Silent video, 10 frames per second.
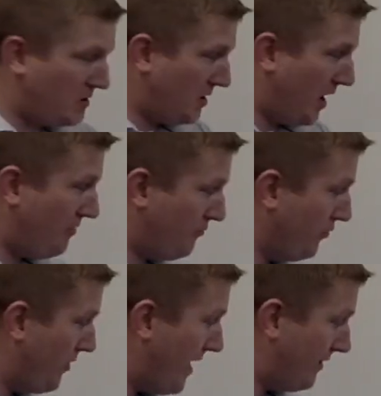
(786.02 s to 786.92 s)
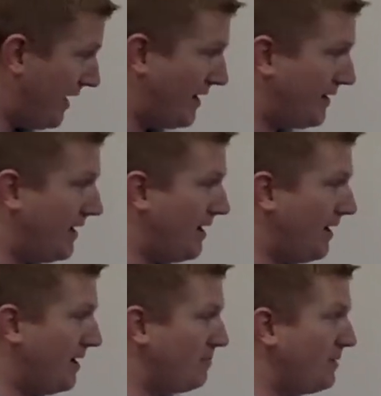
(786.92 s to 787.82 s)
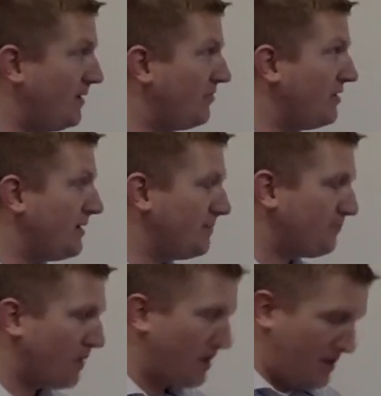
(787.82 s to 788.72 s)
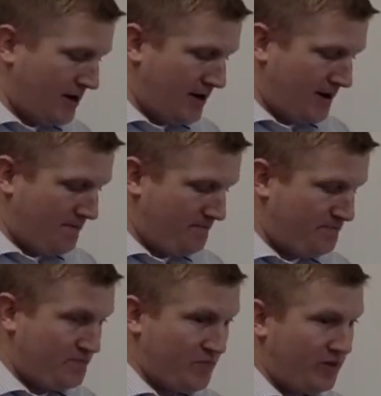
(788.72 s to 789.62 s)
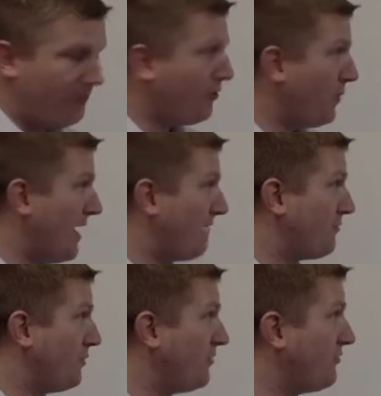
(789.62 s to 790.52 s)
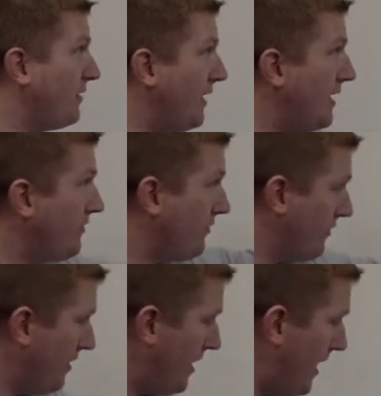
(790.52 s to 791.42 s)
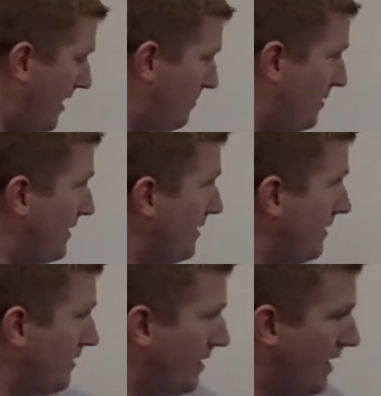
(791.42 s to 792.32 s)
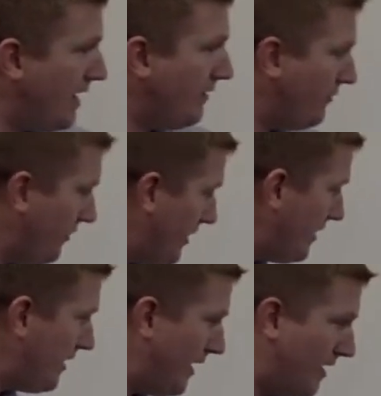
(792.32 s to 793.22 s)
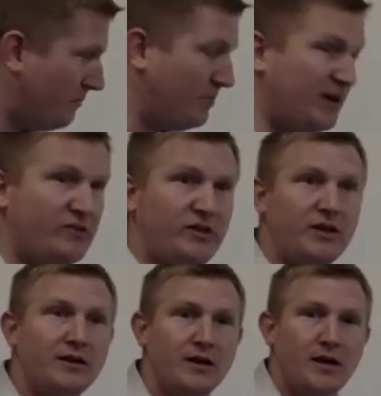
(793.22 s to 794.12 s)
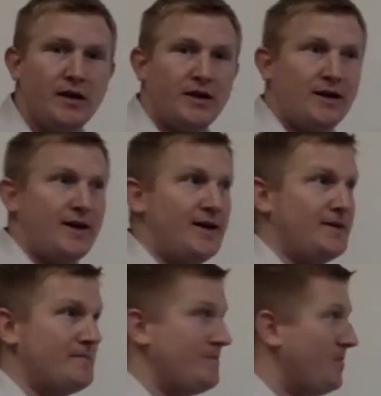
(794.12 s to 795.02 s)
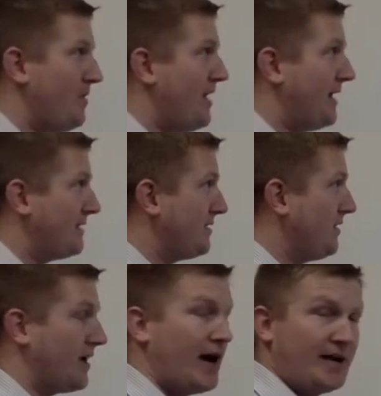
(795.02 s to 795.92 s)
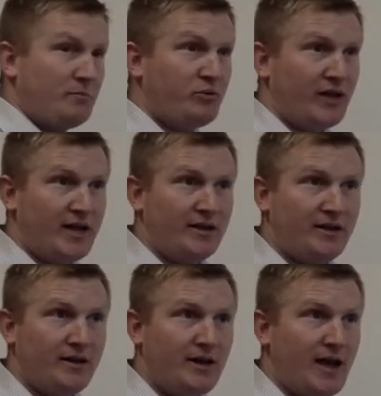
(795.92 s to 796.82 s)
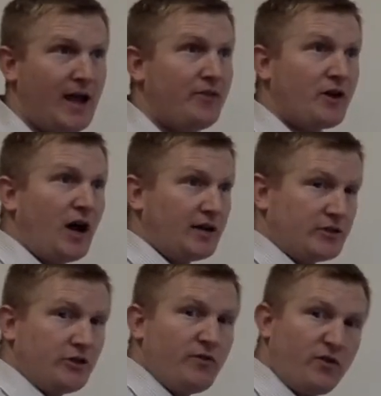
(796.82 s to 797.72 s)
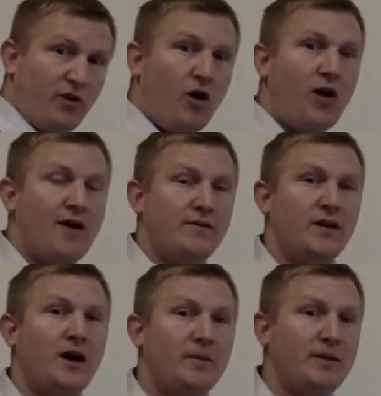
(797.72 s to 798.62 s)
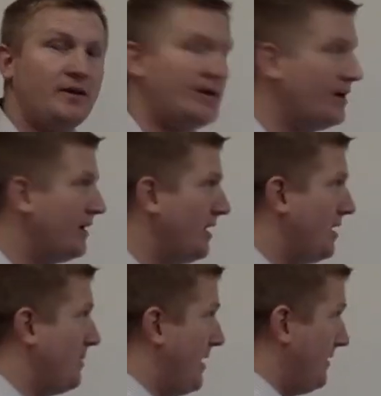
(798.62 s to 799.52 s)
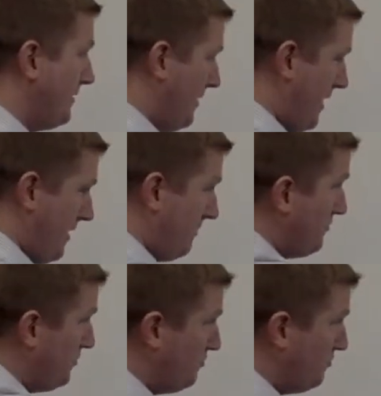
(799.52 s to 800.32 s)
cut through that line BC. Therefore, we have three straight lines, AB, AC, and BC, that the cutting plane and the conic surface all have in common, and they